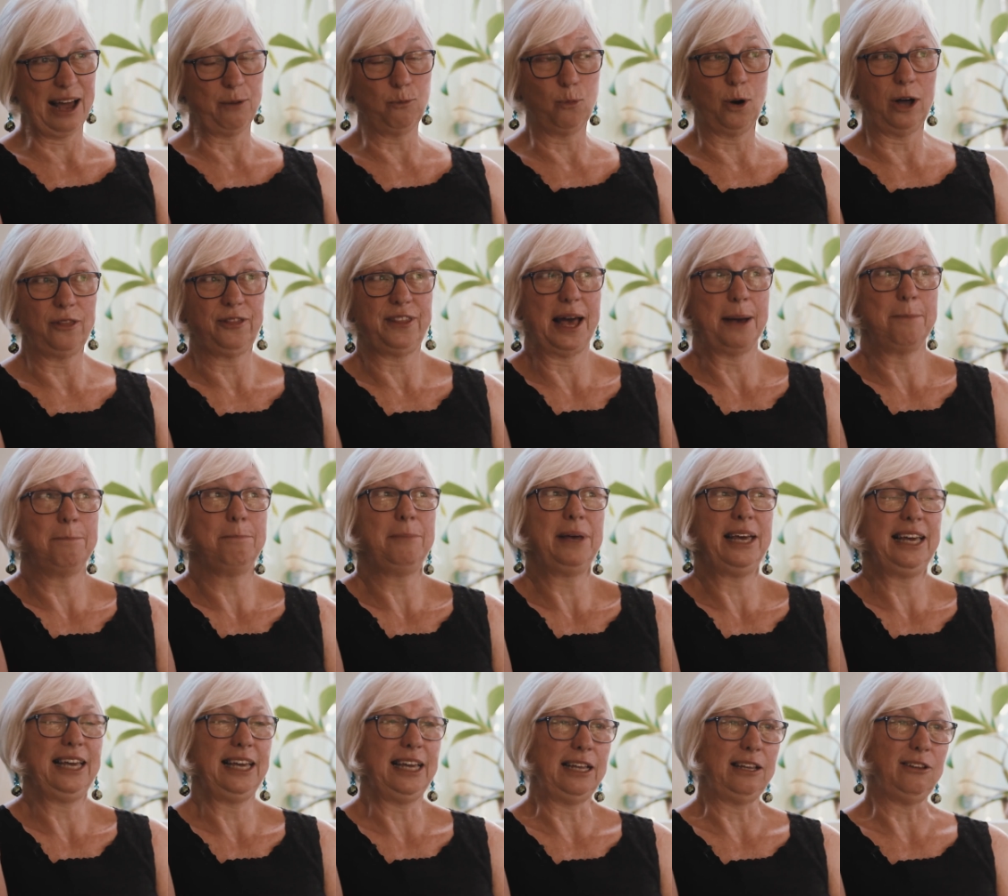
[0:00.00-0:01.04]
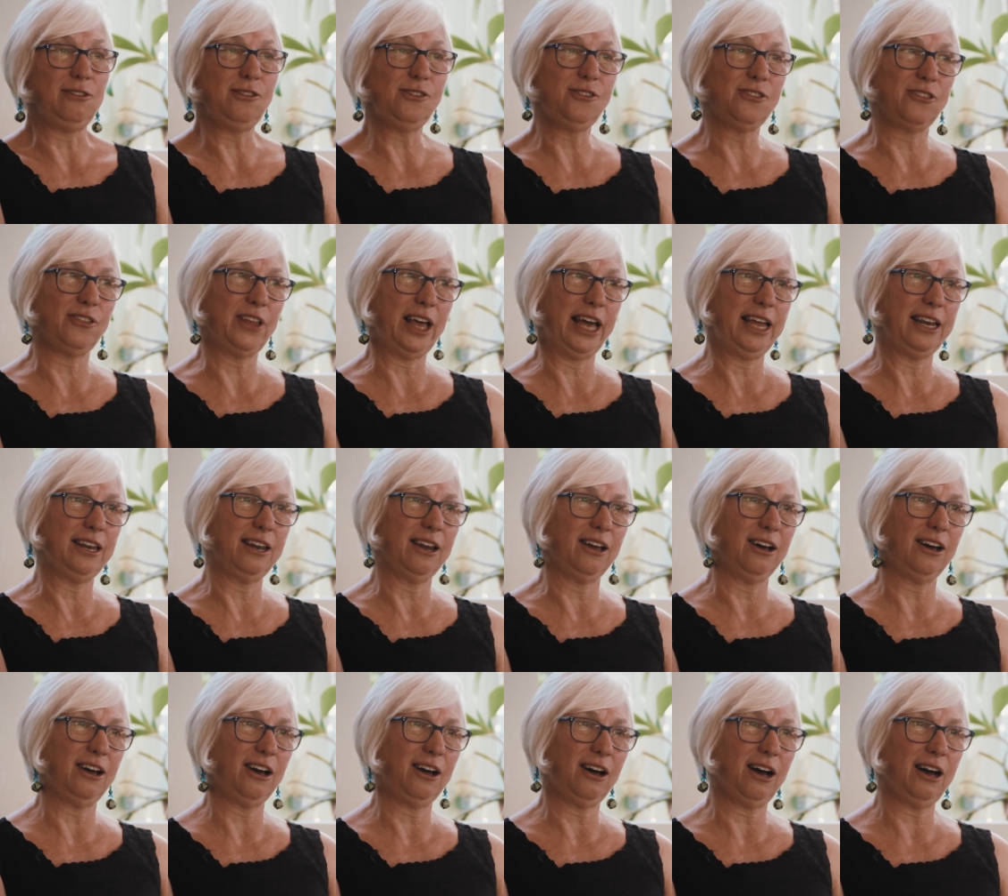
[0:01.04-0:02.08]
and what that means,
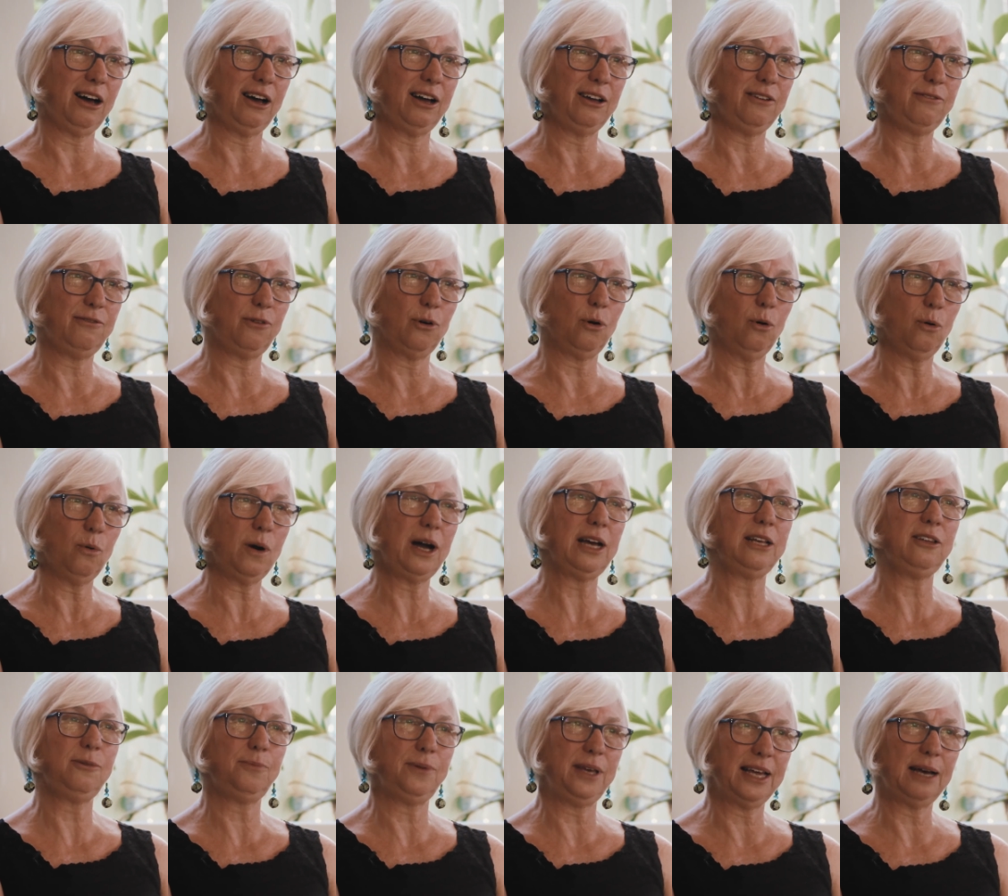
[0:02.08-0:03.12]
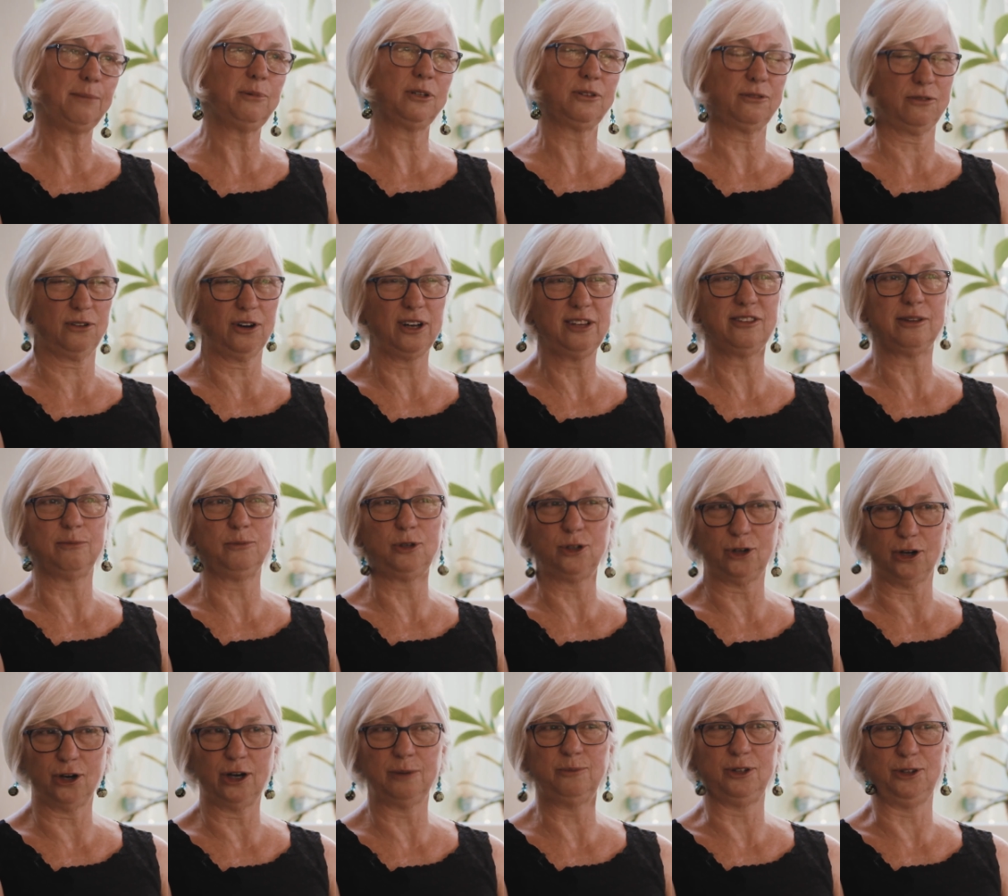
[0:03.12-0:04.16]
then I've always been able to find some
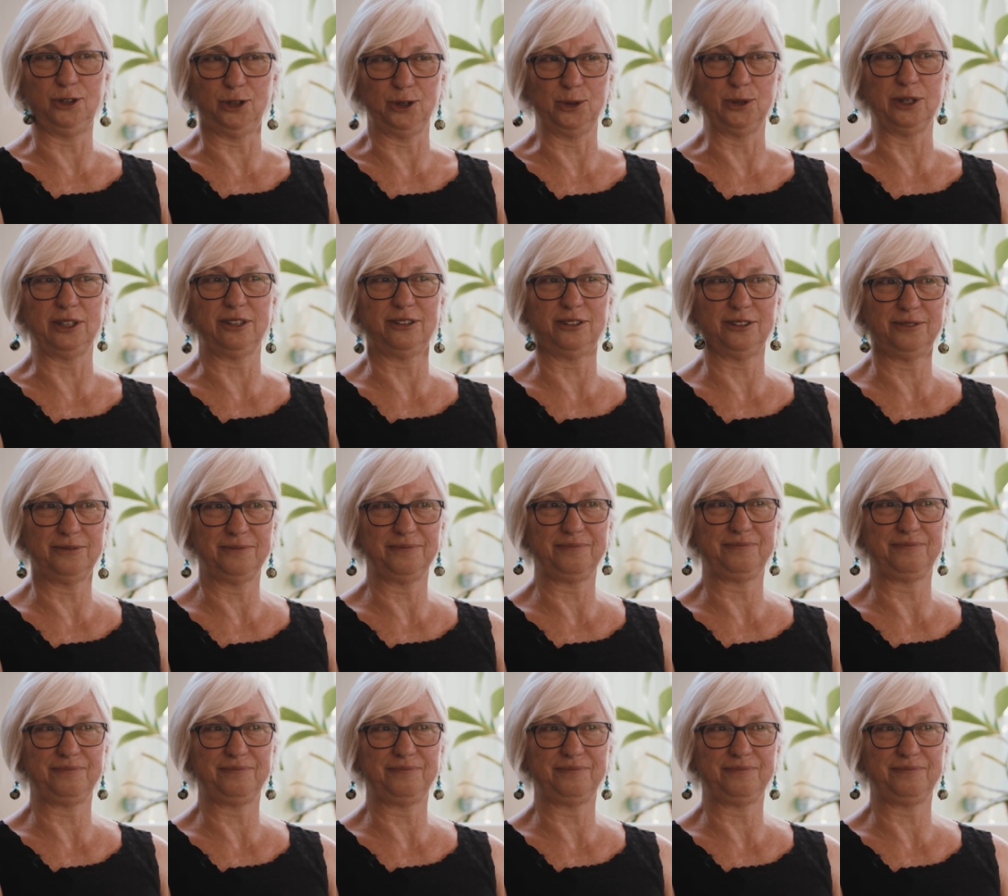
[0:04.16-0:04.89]
time to do it.